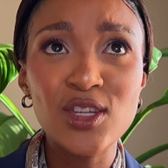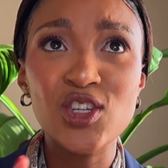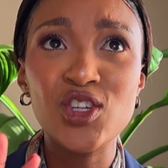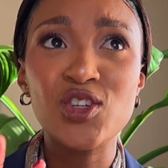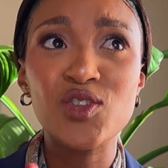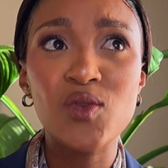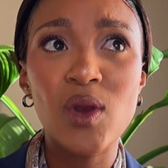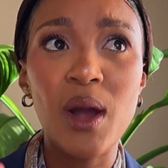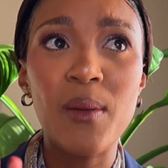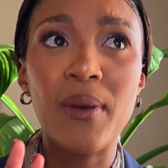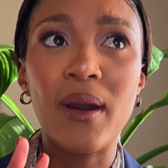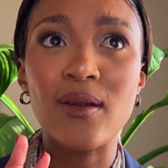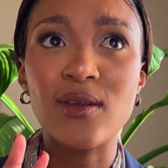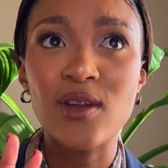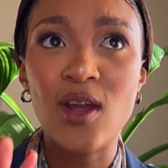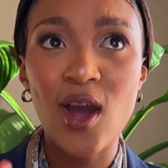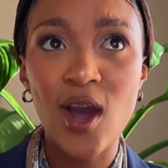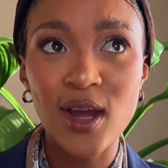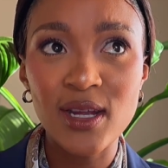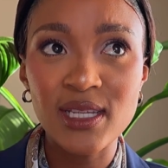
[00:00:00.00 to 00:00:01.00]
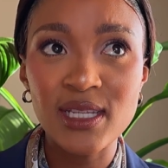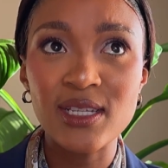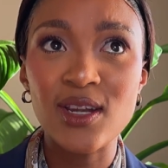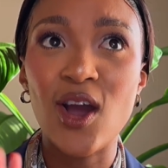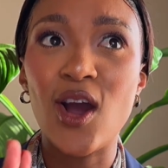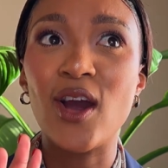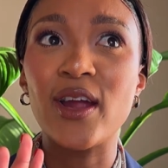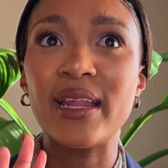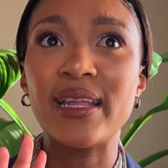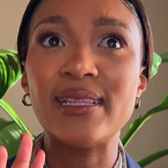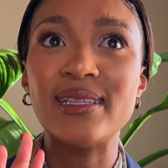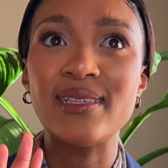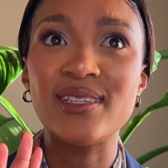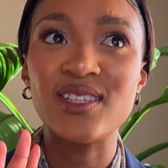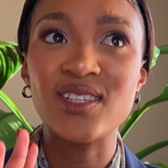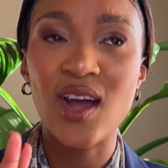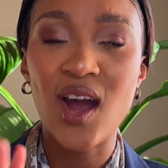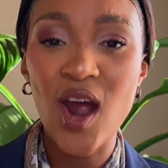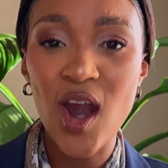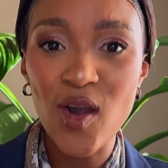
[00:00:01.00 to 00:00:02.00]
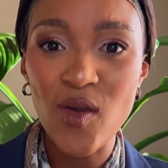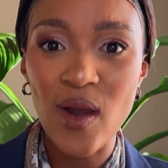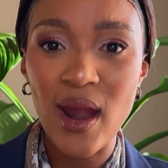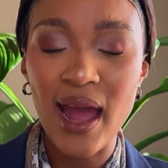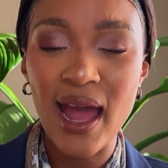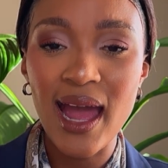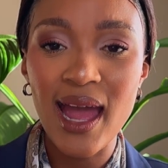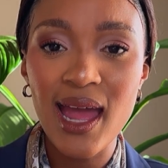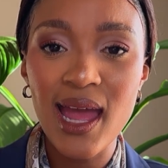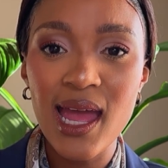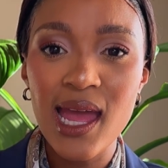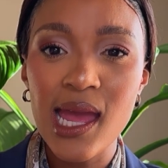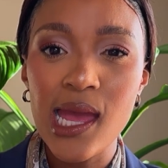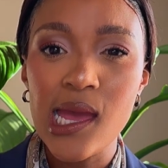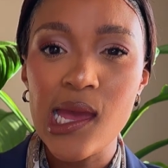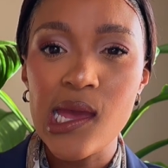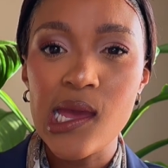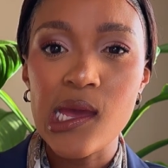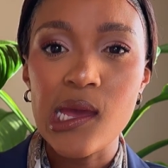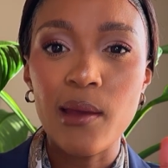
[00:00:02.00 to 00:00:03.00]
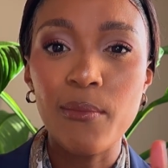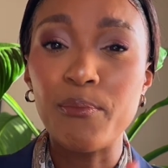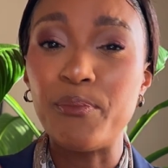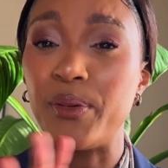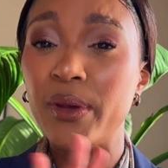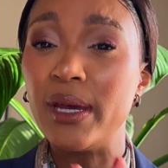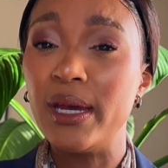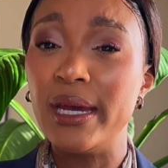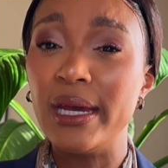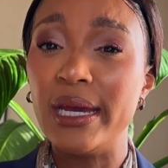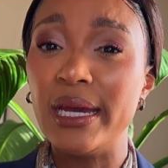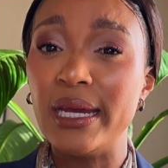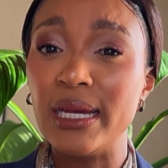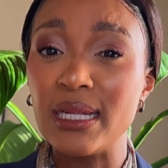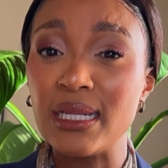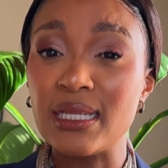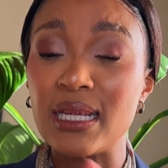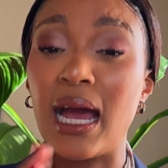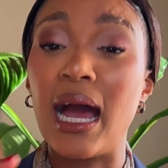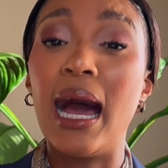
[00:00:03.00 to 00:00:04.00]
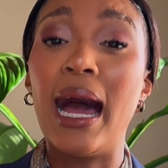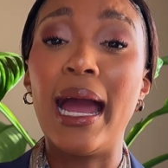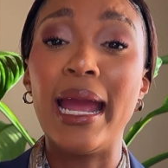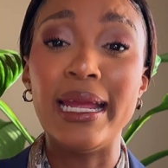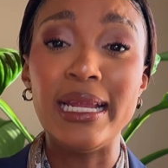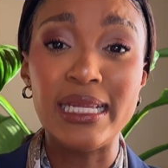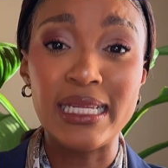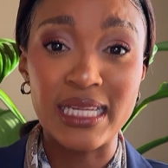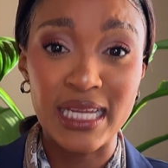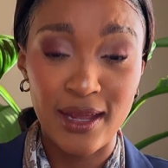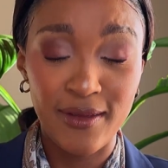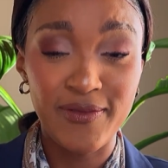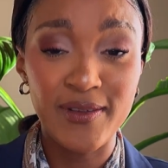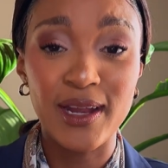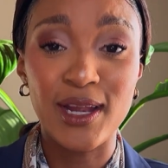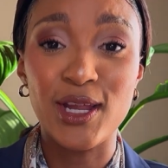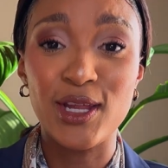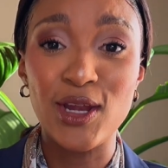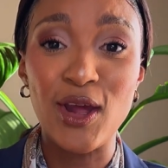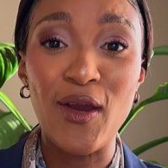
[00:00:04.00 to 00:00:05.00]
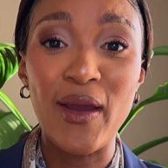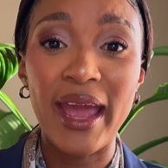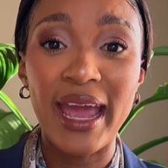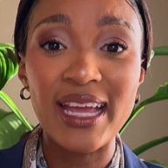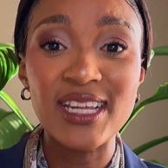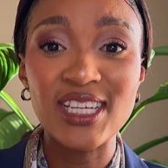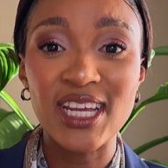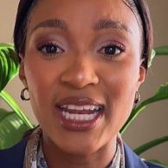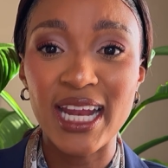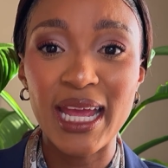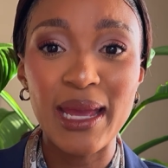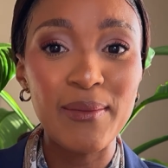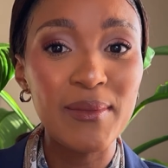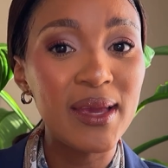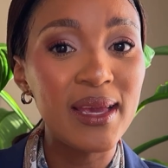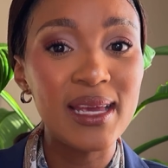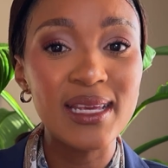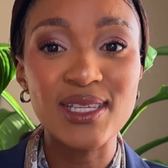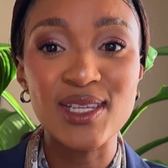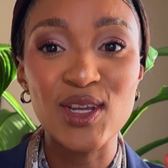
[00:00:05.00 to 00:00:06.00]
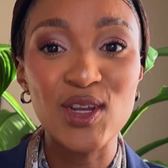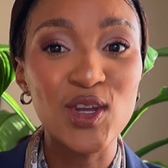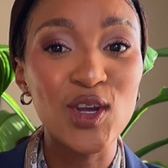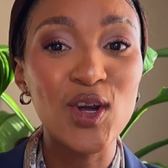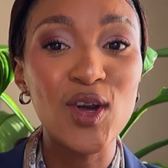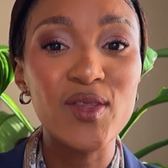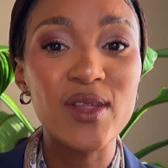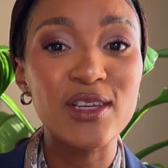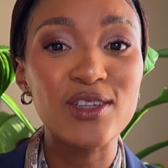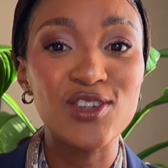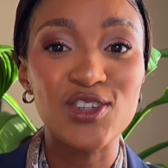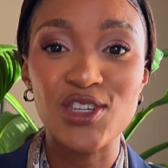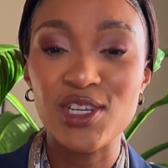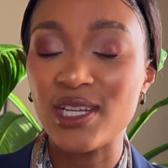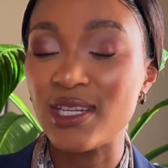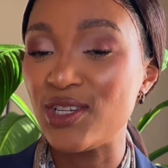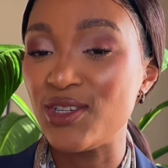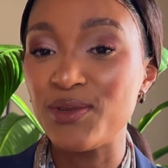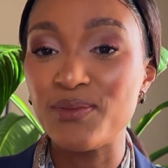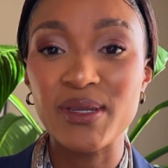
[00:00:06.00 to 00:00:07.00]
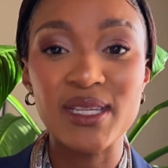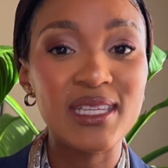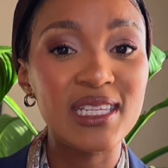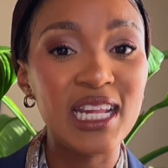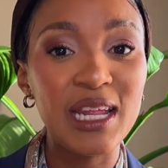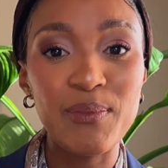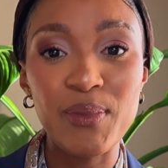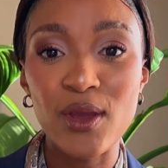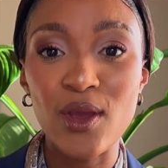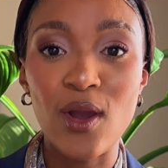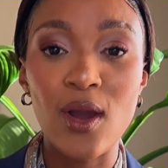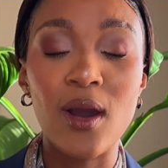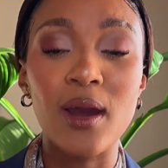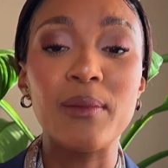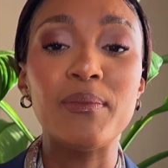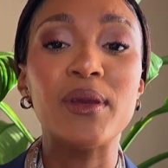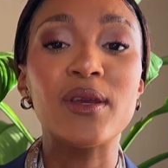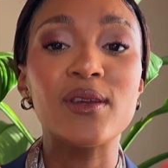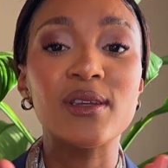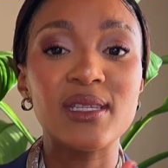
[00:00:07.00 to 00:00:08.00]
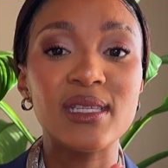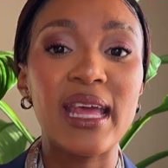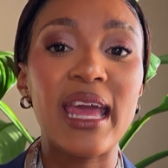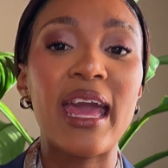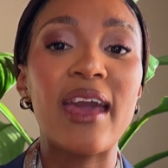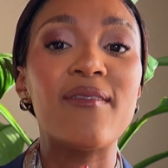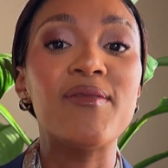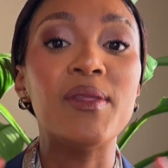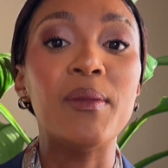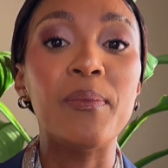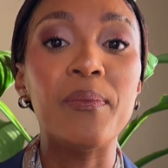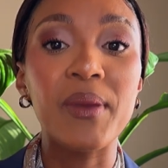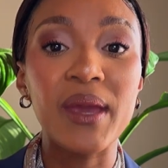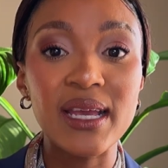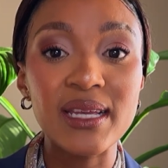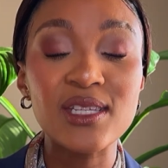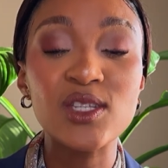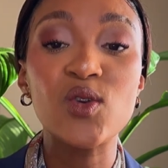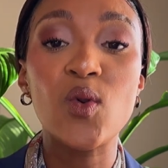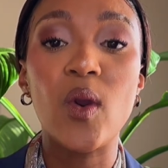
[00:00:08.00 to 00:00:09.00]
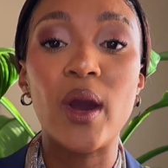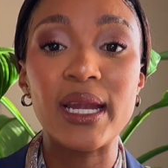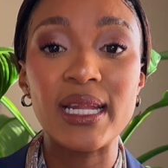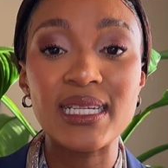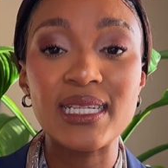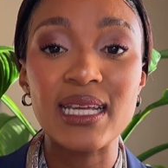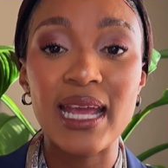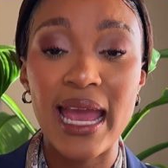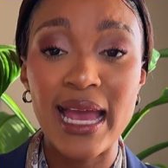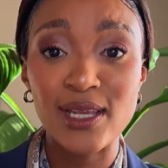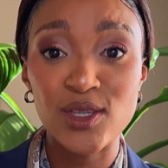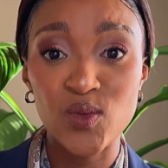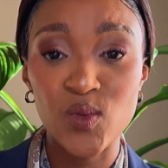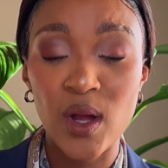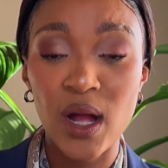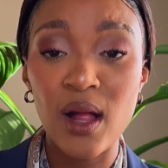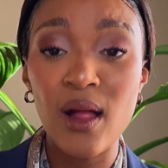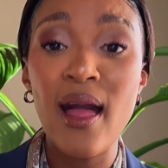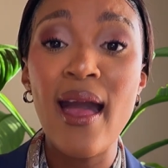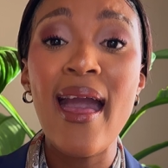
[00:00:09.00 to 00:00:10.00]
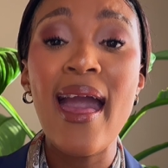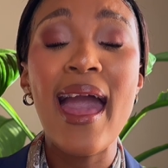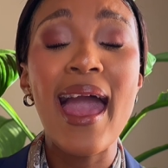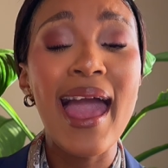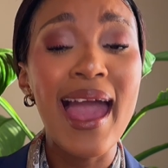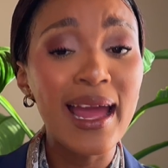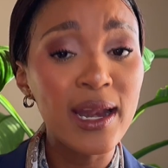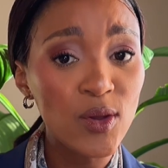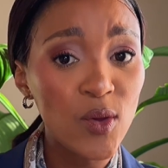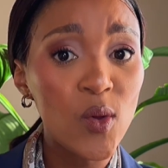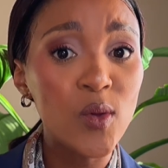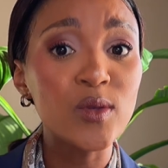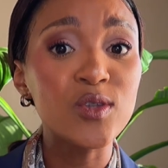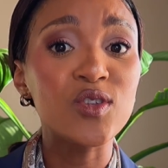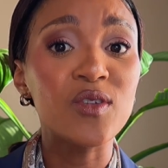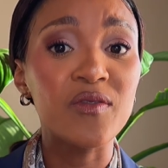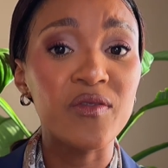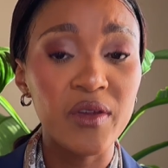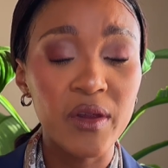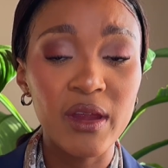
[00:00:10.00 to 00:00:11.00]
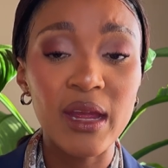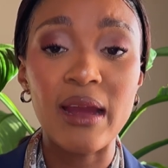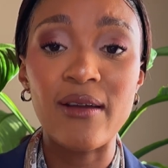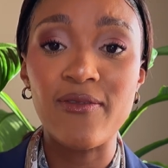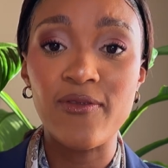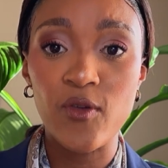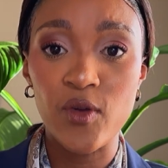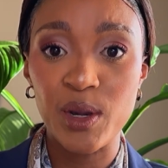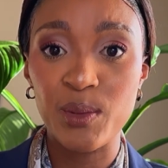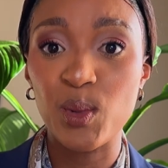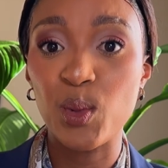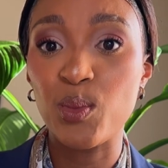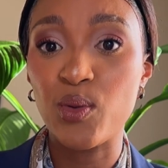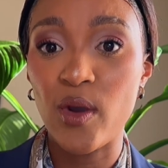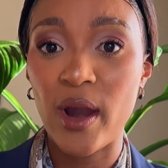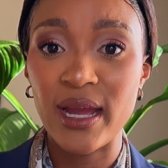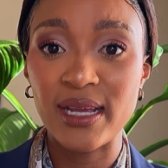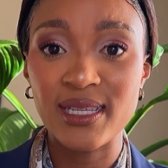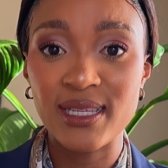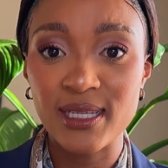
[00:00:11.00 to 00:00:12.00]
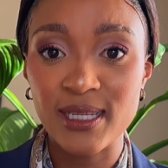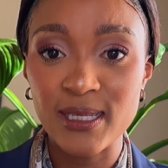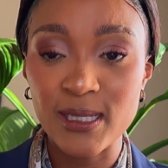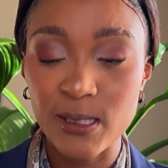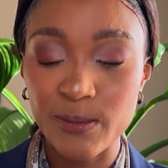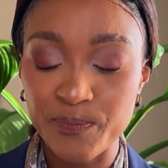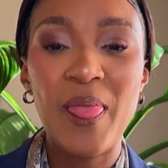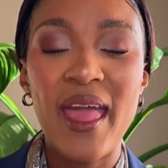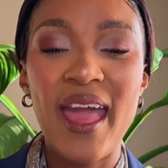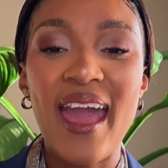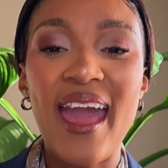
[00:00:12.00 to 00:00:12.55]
sure about Cotton On and Zara, but I definitely know H&M is a girl that you shouldn't be sleeping on, because they have the best quality as well, and also very affordable prices.